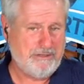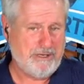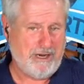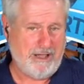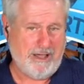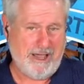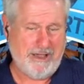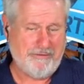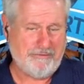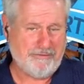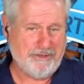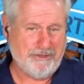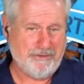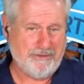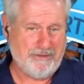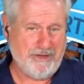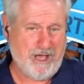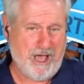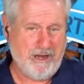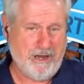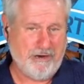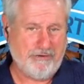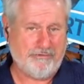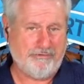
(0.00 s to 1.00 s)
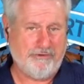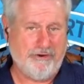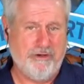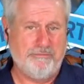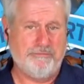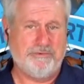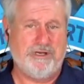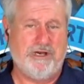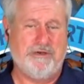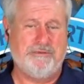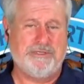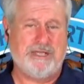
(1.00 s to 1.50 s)
you know, after Donald
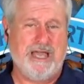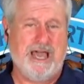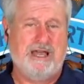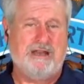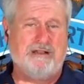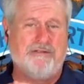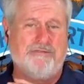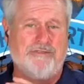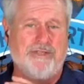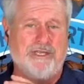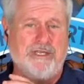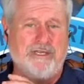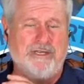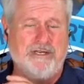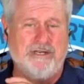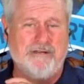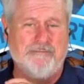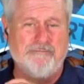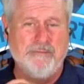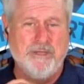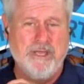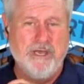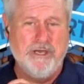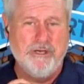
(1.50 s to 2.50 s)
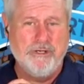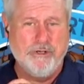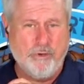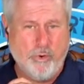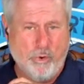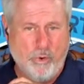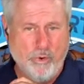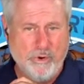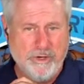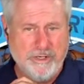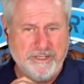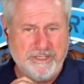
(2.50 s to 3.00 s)
Trump comes out of the
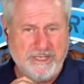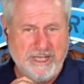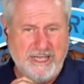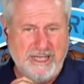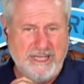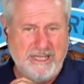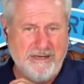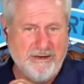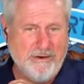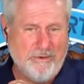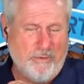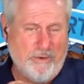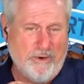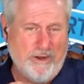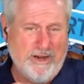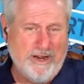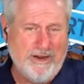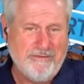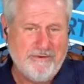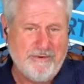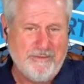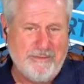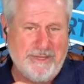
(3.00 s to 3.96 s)
quarantine or whatever.